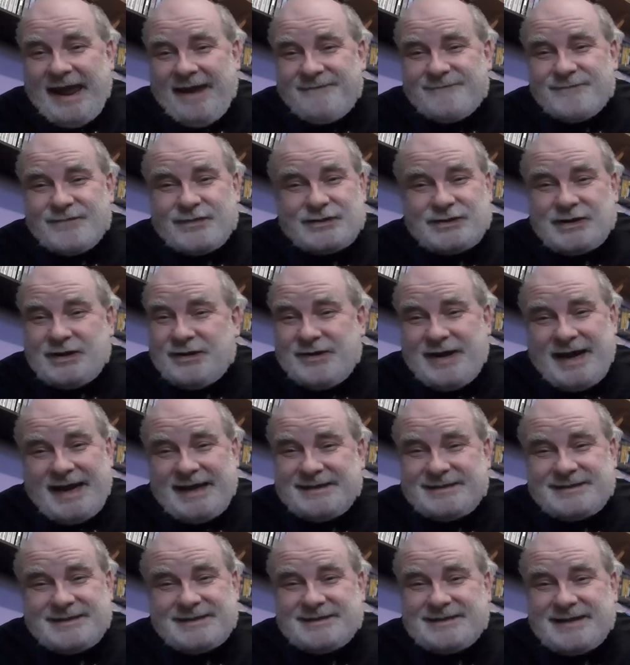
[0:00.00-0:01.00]
so
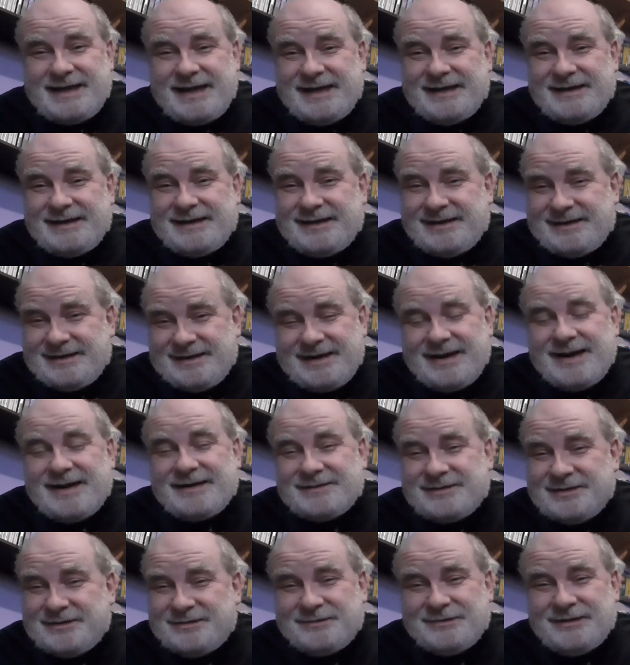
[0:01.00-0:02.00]
entertaining, and I
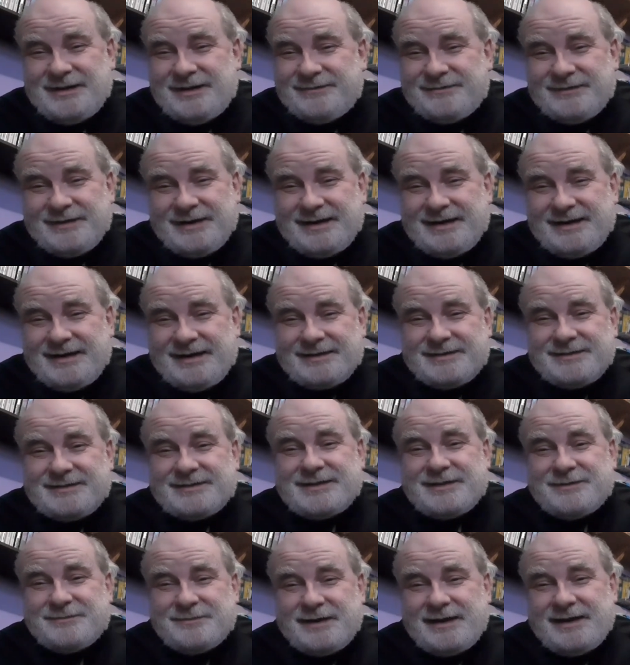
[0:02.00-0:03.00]
do love it, and I can
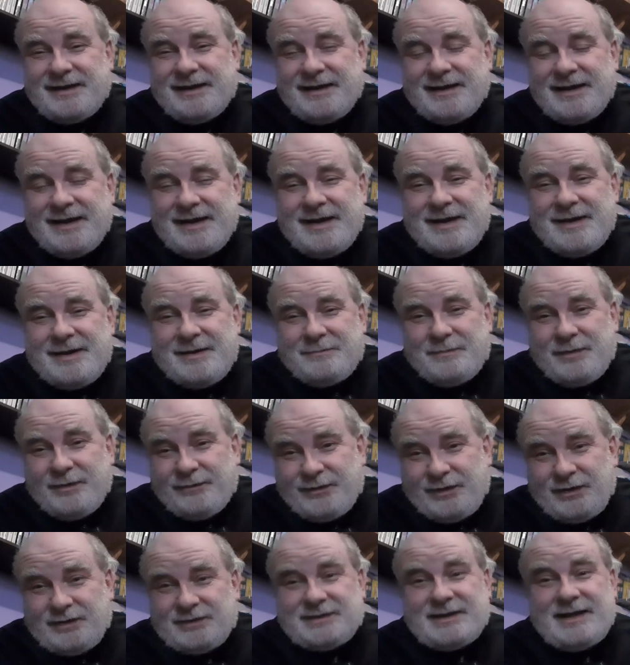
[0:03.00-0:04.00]
see why. But of
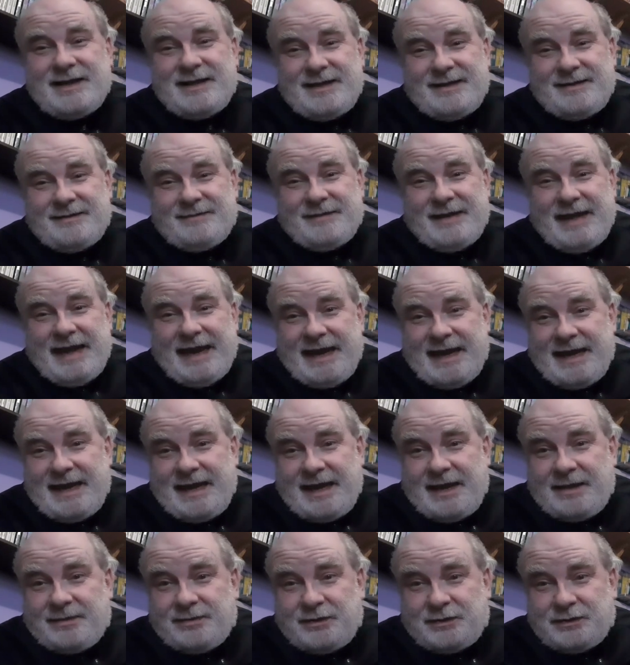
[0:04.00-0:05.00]
course,
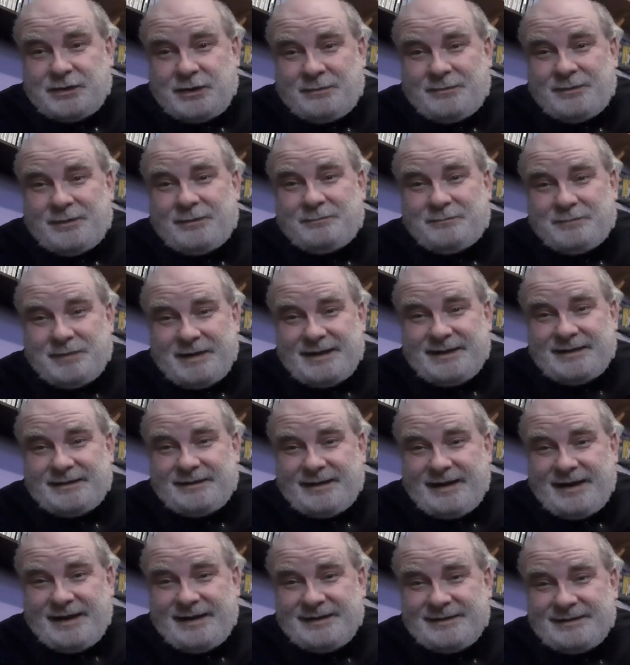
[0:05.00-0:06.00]
the double bill,
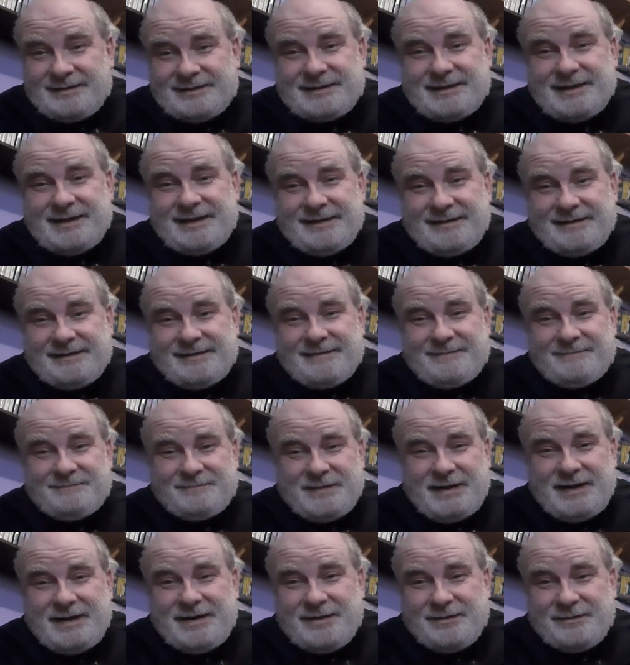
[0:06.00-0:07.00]
I think,
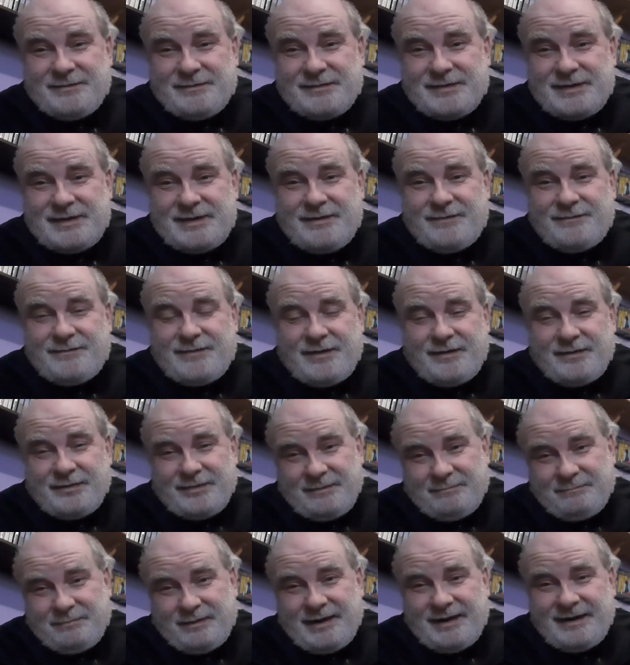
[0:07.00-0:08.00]
you know, you've got the
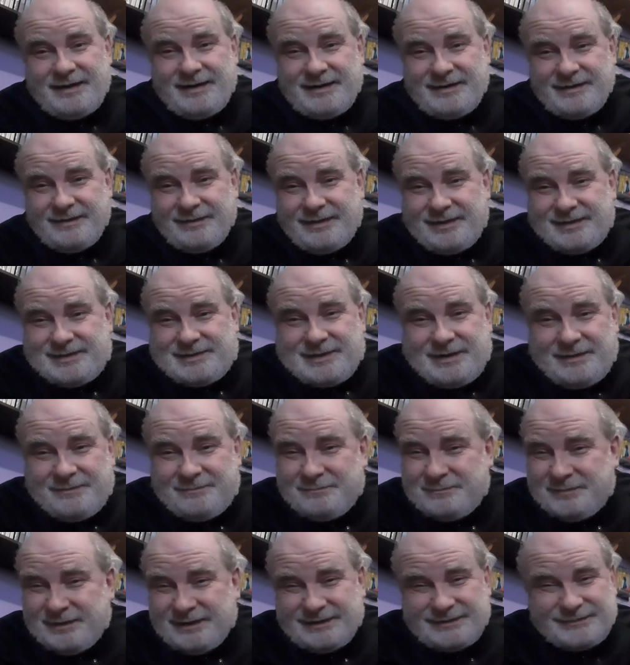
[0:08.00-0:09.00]
Plague of the
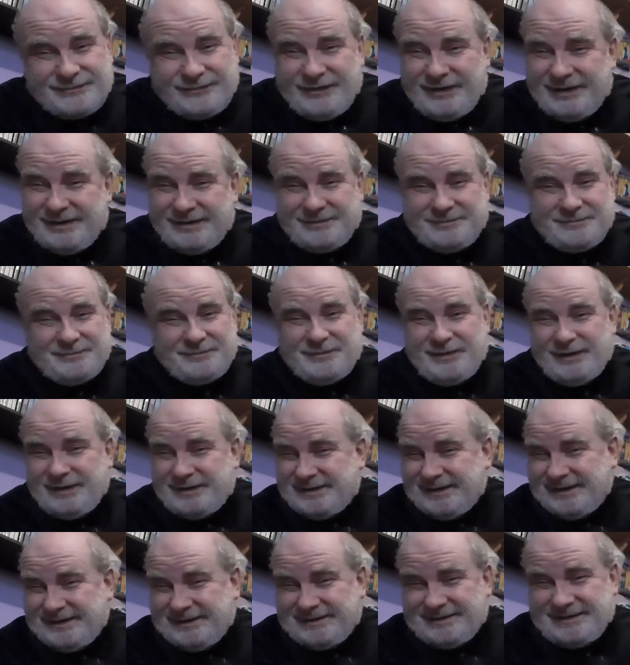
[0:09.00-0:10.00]
Zombies film with
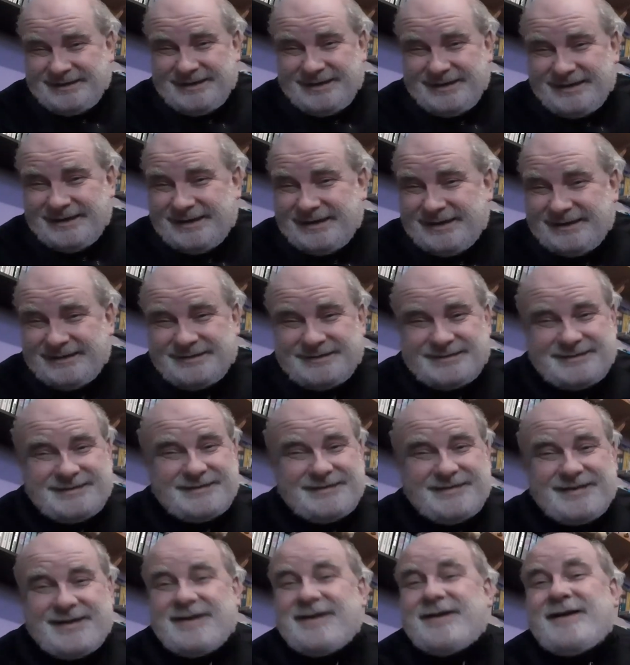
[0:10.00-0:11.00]
it. And,
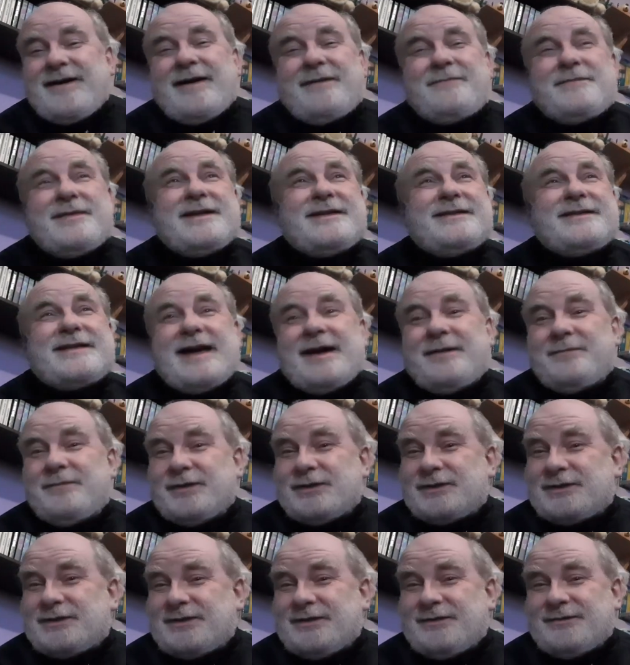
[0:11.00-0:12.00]
you know, I mean, that
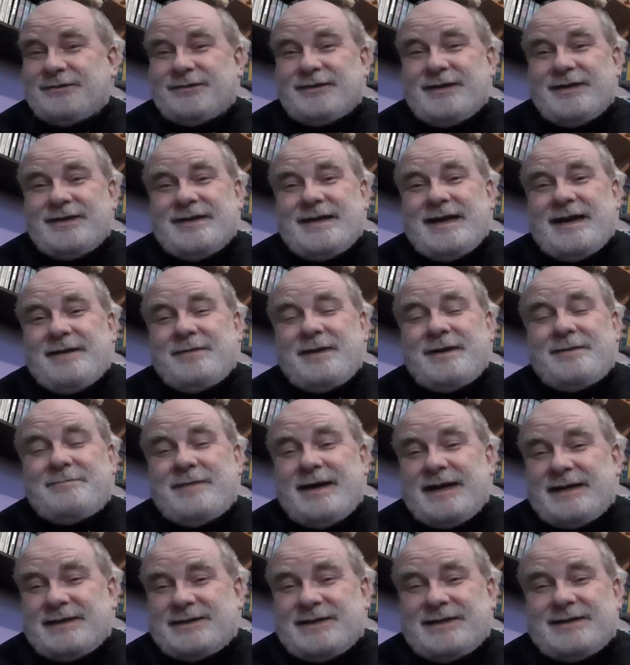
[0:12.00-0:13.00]
must have... I mean,
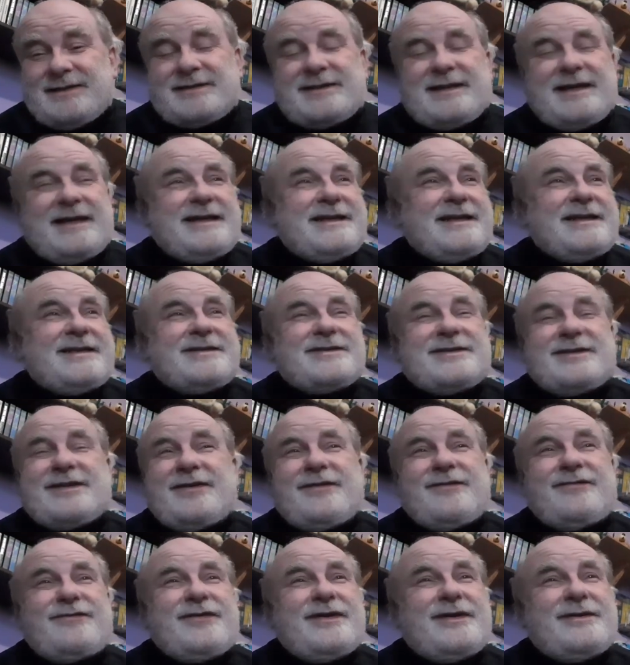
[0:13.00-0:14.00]
imagine seeing these two
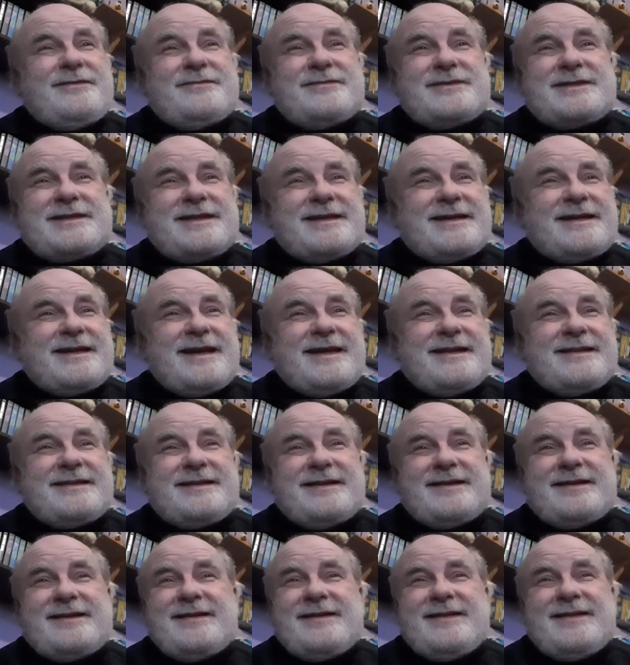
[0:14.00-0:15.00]
films
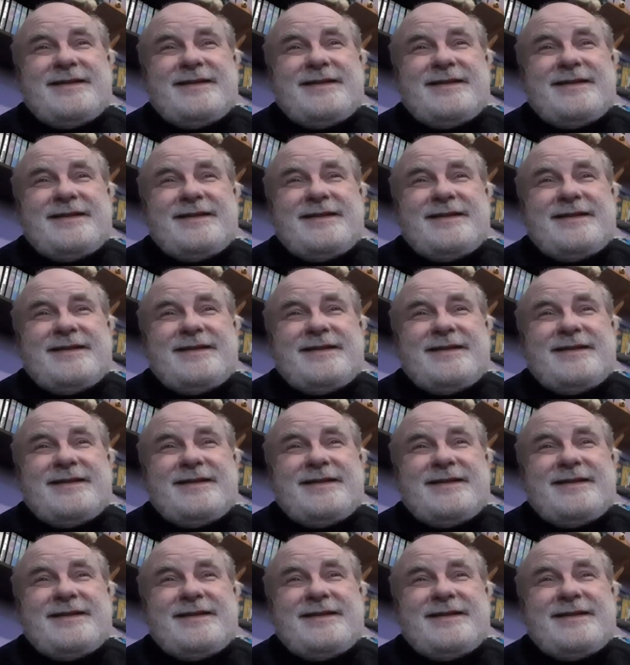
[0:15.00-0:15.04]
together.